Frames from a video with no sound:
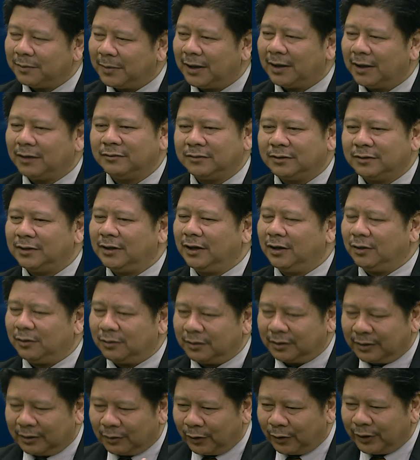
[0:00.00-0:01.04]
about
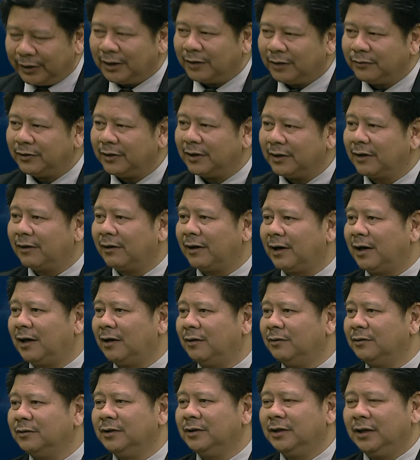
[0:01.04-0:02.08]
going down to the
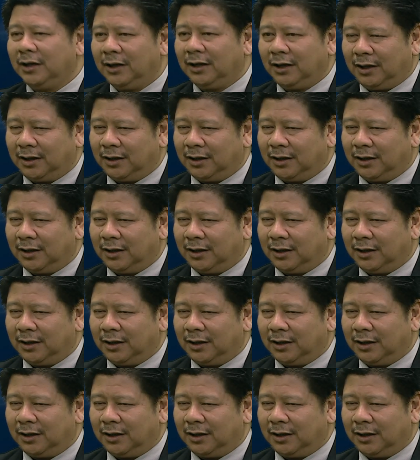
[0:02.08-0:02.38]
ground,